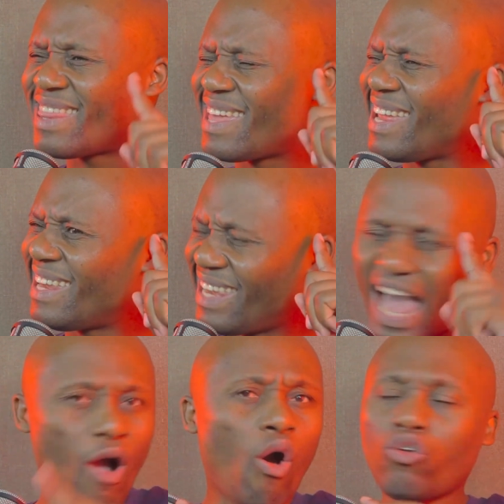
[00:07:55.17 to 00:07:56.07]
they
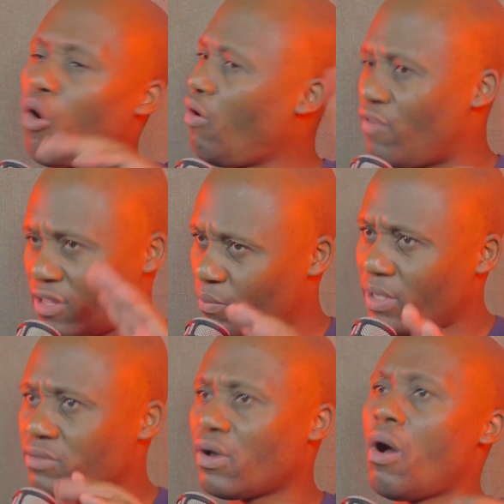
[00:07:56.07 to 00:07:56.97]
lie all over the
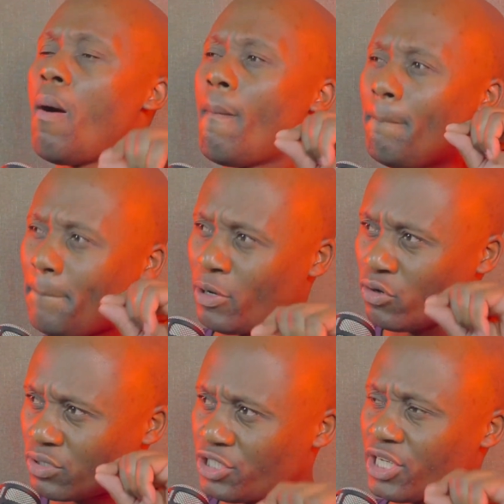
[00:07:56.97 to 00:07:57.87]
world.
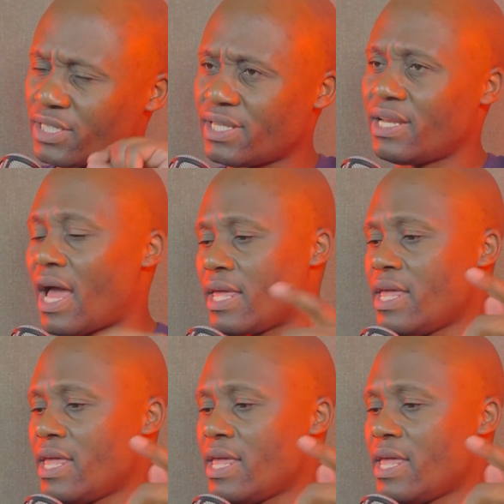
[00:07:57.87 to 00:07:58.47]
Politicians, they lie.